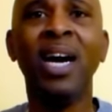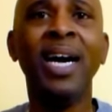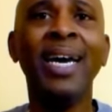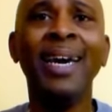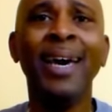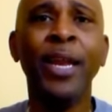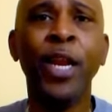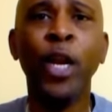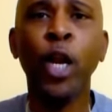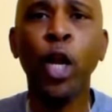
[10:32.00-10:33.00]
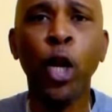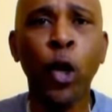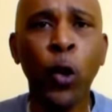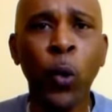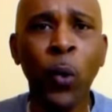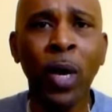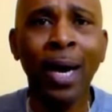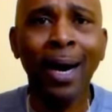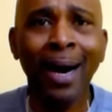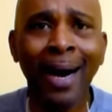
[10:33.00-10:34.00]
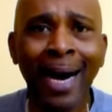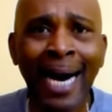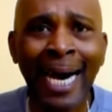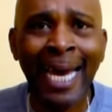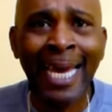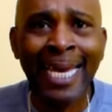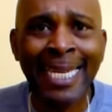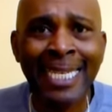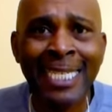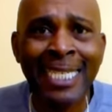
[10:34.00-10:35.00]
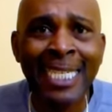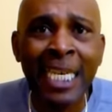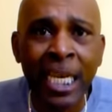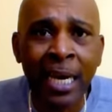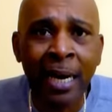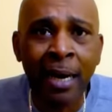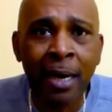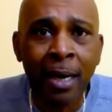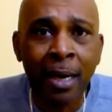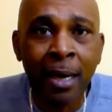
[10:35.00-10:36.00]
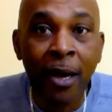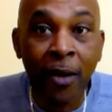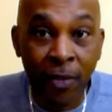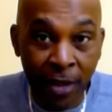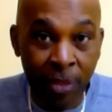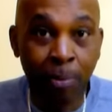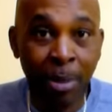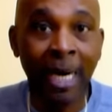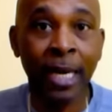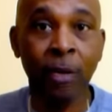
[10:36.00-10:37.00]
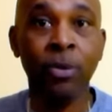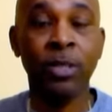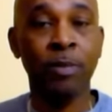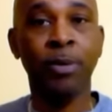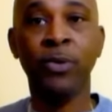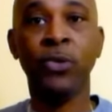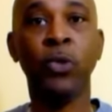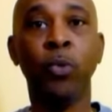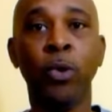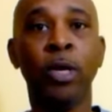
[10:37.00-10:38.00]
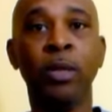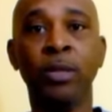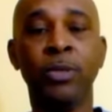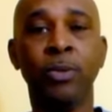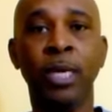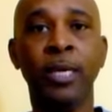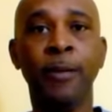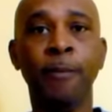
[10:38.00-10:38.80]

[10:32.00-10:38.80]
I had no idea that the body was supposed to work in this way.